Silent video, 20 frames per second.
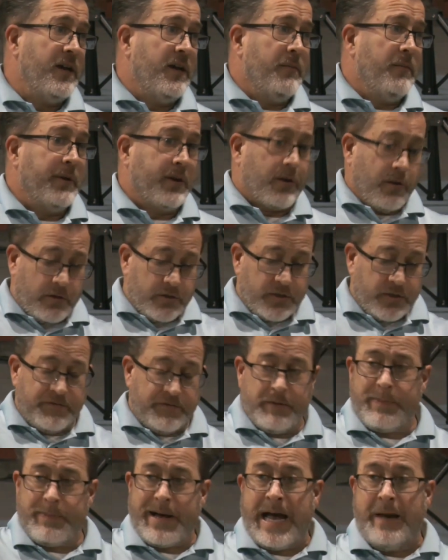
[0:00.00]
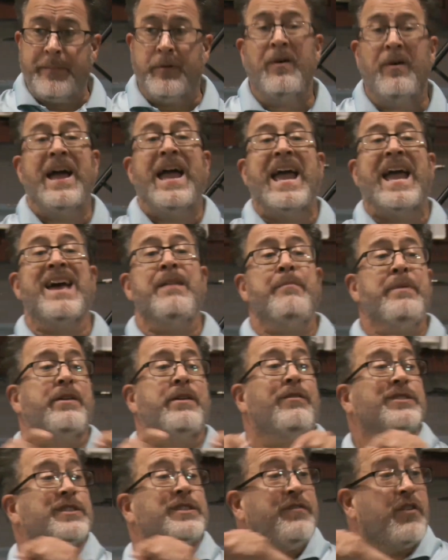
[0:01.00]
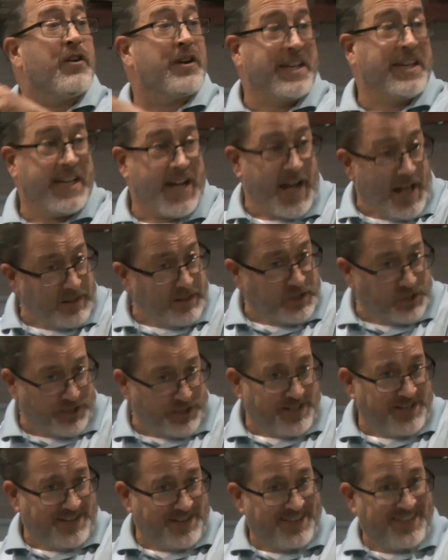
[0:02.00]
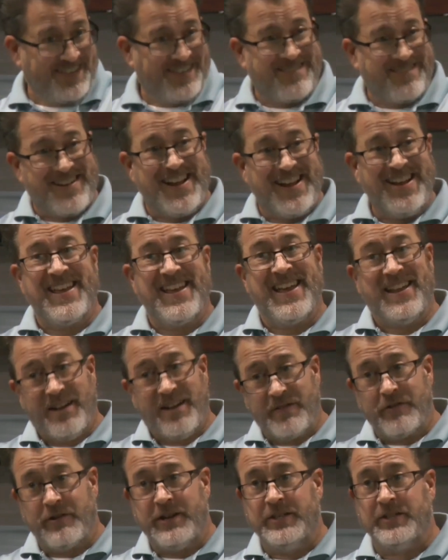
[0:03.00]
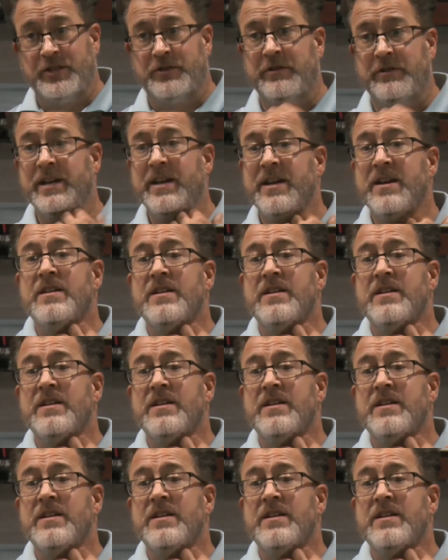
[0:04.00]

because of the Bible and because of archaeology, right, and other history.